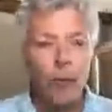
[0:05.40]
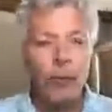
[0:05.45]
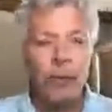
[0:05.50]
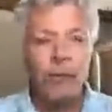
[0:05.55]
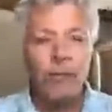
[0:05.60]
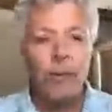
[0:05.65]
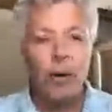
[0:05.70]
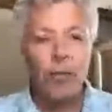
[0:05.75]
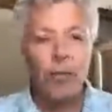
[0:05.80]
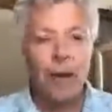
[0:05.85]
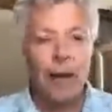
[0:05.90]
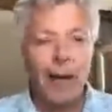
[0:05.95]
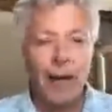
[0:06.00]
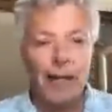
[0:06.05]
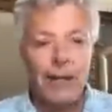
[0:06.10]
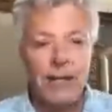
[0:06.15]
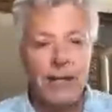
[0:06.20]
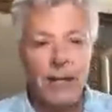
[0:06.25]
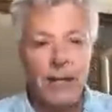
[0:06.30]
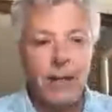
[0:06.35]
at WoodenBoat
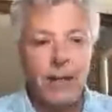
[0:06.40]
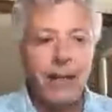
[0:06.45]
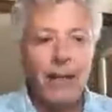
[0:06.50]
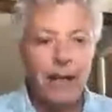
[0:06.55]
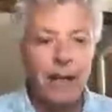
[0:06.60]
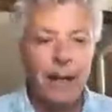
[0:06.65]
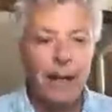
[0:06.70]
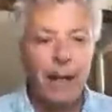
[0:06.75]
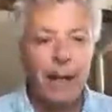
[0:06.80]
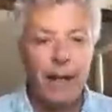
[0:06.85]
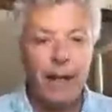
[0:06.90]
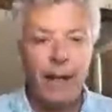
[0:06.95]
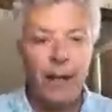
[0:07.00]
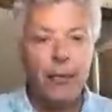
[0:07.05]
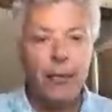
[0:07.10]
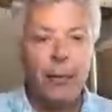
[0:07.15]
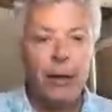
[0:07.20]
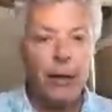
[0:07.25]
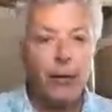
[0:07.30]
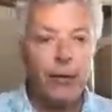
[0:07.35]
Magazine,
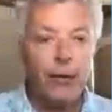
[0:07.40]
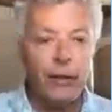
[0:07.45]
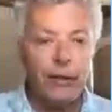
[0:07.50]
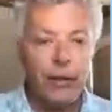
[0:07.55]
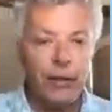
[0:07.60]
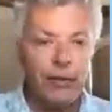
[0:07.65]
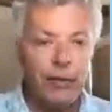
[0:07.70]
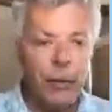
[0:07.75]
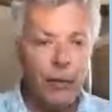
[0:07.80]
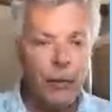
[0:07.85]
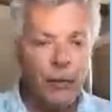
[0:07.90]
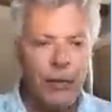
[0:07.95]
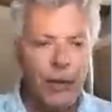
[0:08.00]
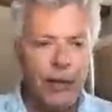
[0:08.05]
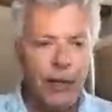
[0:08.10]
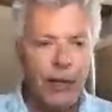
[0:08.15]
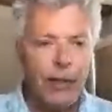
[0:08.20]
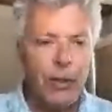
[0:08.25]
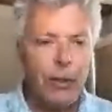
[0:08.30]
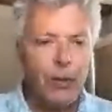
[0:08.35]
here to bring you just a few of
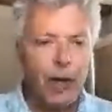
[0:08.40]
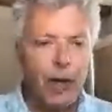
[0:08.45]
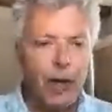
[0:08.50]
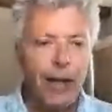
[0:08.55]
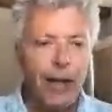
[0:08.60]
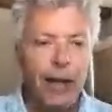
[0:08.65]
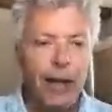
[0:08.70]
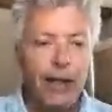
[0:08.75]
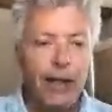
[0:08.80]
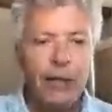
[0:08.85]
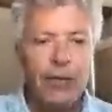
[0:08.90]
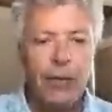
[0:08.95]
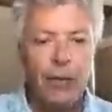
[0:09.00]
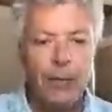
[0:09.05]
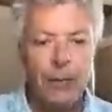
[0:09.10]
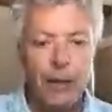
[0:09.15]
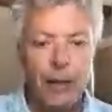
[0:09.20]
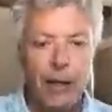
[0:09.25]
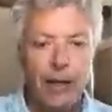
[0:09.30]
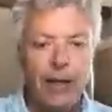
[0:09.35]
the issue highlights
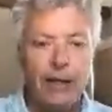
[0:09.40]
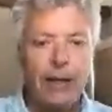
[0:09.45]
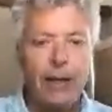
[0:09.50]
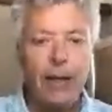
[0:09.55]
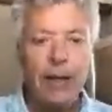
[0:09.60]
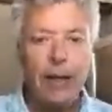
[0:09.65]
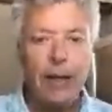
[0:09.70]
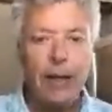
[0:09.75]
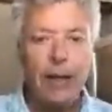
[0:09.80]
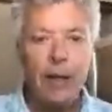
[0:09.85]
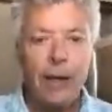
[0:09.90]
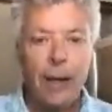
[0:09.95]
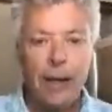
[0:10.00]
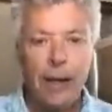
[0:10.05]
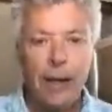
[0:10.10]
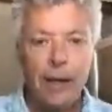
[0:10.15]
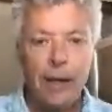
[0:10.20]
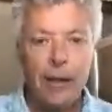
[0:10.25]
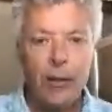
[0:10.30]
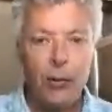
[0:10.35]
from the next
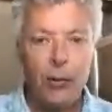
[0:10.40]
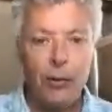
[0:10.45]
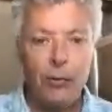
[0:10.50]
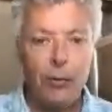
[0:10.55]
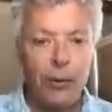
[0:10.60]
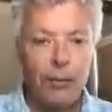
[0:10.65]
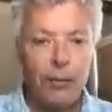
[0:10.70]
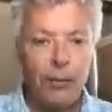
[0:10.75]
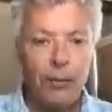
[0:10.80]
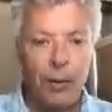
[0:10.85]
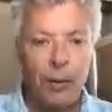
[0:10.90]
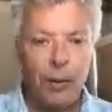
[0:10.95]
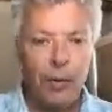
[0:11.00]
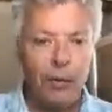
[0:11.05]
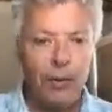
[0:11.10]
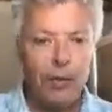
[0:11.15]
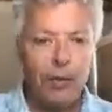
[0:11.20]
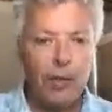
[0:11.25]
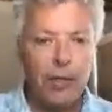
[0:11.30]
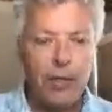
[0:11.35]
issue of Wooden Boat,
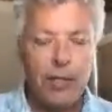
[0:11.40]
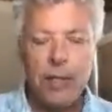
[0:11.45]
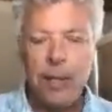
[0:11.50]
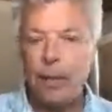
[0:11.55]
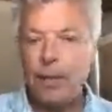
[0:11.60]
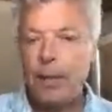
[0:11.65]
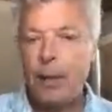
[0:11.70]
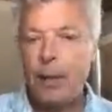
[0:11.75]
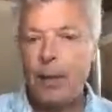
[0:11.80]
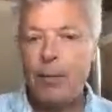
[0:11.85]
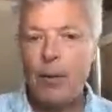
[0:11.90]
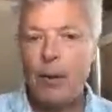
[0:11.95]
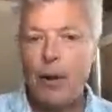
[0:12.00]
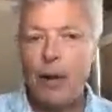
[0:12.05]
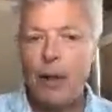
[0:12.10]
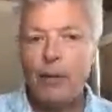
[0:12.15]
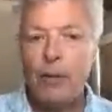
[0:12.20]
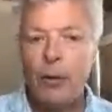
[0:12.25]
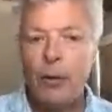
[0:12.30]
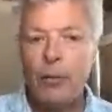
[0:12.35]
which is September,
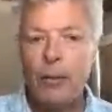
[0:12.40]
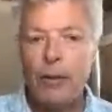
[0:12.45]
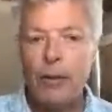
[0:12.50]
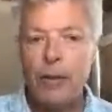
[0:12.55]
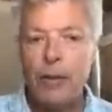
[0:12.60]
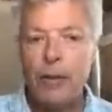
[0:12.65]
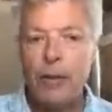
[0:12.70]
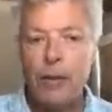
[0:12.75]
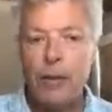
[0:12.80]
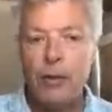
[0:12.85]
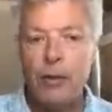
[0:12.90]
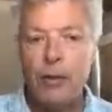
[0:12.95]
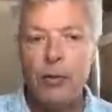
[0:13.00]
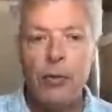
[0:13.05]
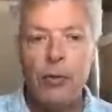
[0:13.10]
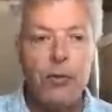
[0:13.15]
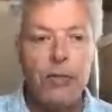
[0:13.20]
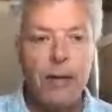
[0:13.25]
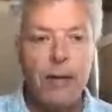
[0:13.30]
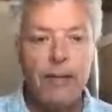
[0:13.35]
October, number
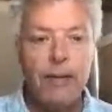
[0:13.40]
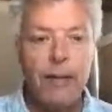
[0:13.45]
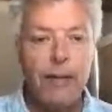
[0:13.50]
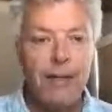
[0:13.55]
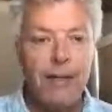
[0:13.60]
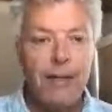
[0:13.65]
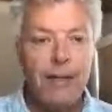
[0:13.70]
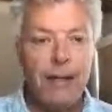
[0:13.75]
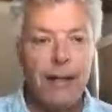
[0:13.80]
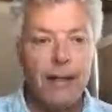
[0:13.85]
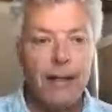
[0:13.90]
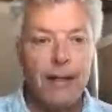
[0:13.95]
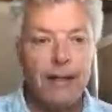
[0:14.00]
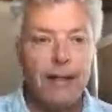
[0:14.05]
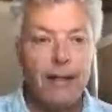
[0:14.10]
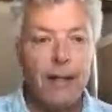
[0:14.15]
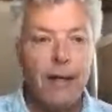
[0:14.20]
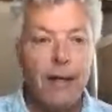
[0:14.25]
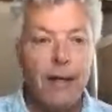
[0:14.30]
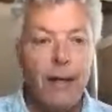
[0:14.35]
276.
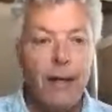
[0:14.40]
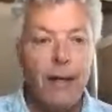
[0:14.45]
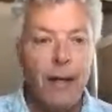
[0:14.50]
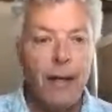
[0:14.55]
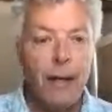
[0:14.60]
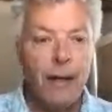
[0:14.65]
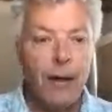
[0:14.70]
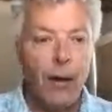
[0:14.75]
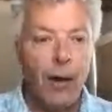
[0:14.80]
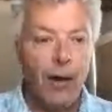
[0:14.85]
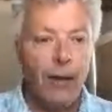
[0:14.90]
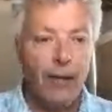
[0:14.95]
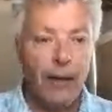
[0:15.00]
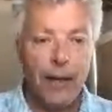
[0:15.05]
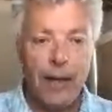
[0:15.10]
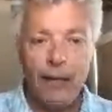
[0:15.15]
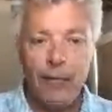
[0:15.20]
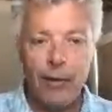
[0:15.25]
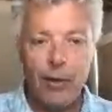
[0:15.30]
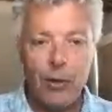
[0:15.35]
On the cover
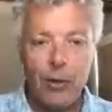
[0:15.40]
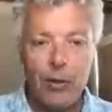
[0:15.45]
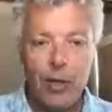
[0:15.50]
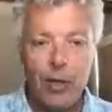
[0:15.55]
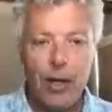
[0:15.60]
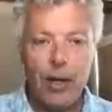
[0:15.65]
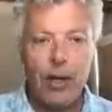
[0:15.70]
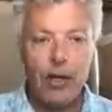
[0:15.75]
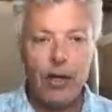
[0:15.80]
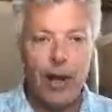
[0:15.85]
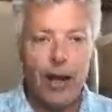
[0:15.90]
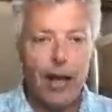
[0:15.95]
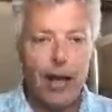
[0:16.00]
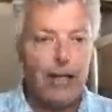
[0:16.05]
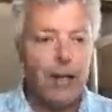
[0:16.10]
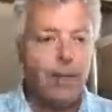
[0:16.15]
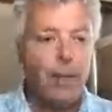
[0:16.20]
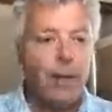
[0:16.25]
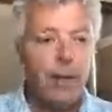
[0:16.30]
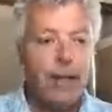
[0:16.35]
you see here next to
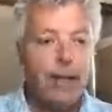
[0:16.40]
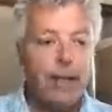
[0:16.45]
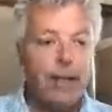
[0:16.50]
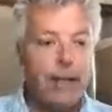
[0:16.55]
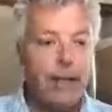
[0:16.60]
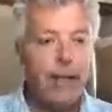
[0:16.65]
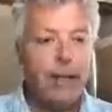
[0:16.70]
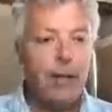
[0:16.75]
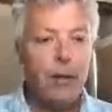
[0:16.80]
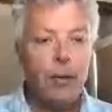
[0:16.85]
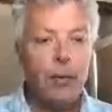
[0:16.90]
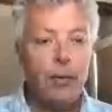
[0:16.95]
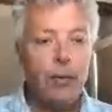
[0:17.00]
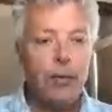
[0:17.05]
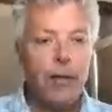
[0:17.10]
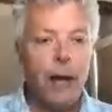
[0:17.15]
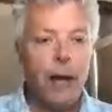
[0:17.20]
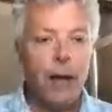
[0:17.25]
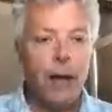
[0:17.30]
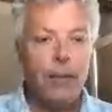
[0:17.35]
me is a new
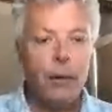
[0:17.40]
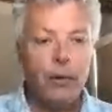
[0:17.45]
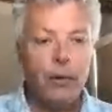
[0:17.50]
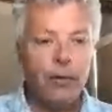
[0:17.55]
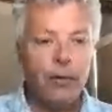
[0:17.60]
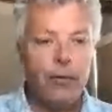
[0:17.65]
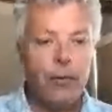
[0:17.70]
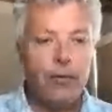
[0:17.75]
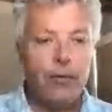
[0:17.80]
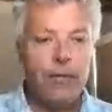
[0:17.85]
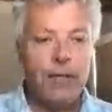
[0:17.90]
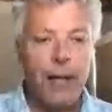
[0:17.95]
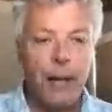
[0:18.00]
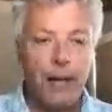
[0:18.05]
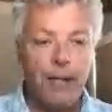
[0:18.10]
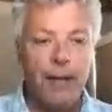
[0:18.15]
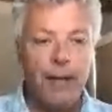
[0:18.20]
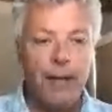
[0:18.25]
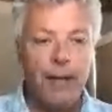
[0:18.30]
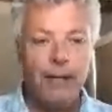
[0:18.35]
tugboat from
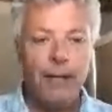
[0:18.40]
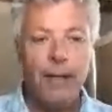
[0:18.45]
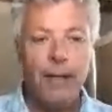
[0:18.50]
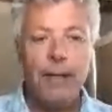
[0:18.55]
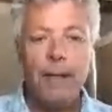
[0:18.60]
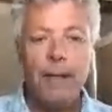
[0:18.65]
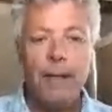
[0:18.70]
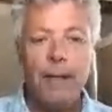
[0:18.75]
Sam Devlin.